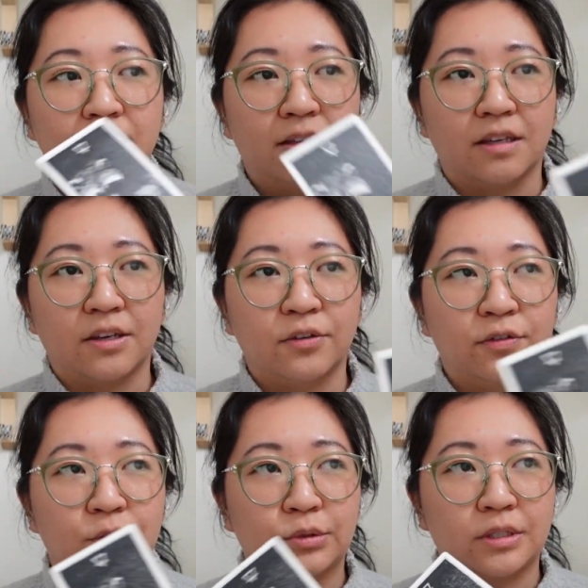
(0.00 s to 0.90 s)

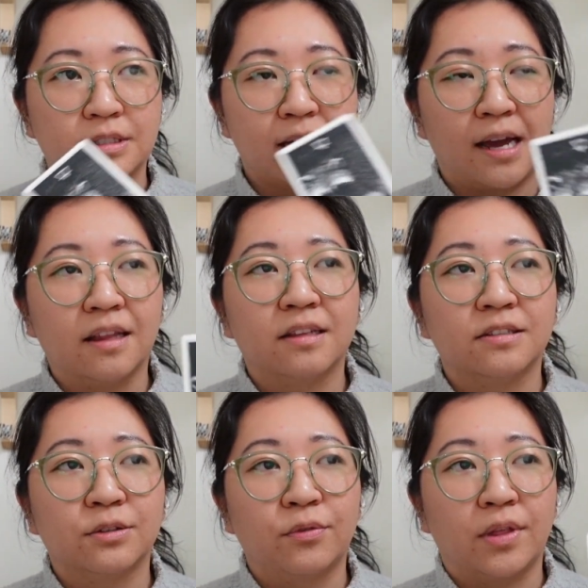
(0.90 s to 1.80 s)
gift or
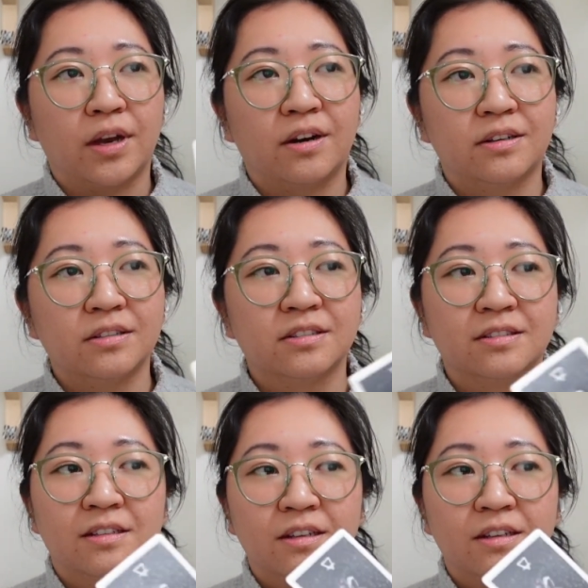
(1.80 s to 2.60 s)
talent of theirs